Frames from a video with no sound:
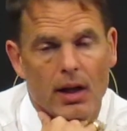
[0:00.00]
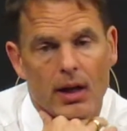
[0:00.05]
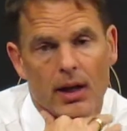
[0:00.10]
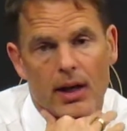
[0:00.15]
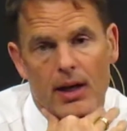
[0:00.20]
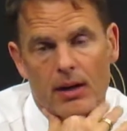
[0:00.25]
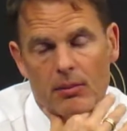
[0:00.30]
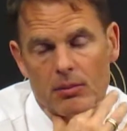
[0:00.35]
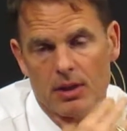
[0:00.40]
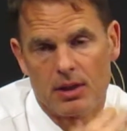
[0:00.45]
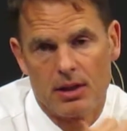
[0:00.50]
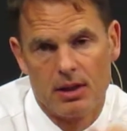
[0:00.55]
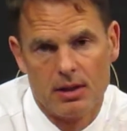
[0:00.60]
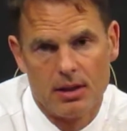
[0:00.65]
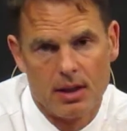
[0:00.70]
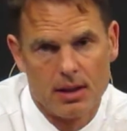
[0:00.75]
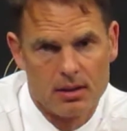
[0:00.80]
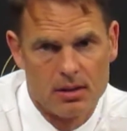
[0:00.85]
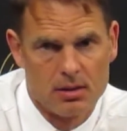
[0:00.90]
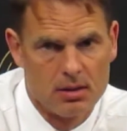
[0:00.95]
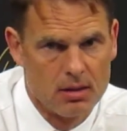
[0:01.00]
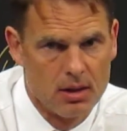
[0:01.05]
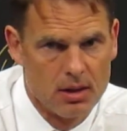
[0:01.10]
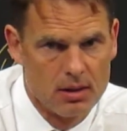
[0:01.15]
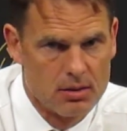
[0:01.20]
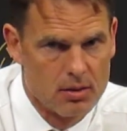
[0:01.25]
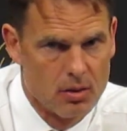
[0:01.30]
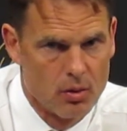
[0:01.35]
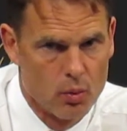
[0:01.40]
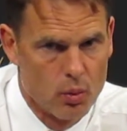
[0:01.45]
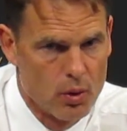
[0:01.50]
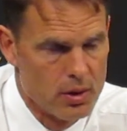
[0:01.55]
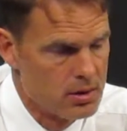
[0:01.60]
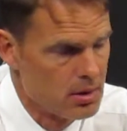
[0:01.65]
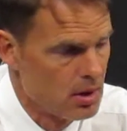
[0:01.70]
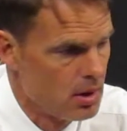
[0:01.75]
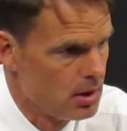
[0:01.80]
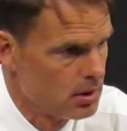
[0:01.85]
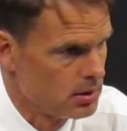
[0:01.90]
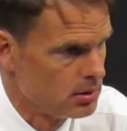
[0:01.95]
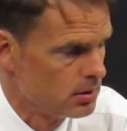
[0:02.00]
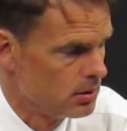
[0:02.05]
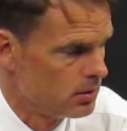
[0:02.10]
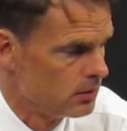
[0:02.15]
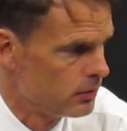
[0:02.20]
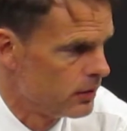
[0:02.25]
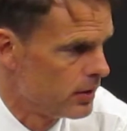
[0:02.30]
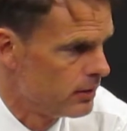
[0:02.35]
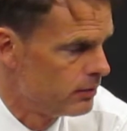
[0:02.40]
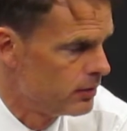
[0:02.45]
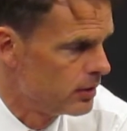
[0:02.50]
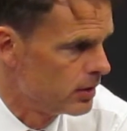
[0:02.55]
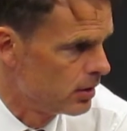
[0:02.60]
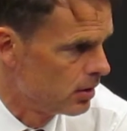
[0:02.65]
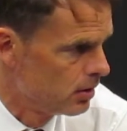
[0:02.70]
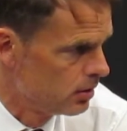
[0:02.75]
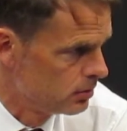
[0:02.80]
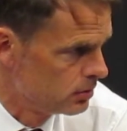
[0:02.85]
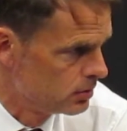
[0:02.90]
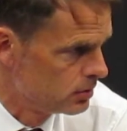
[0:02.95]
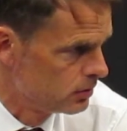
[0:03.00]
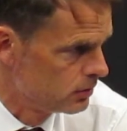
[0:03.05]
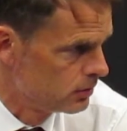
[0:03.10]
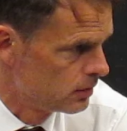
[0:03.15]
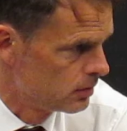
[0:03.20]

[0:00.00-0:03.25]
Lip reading: Yeah, but that's always hard, you know, for every coach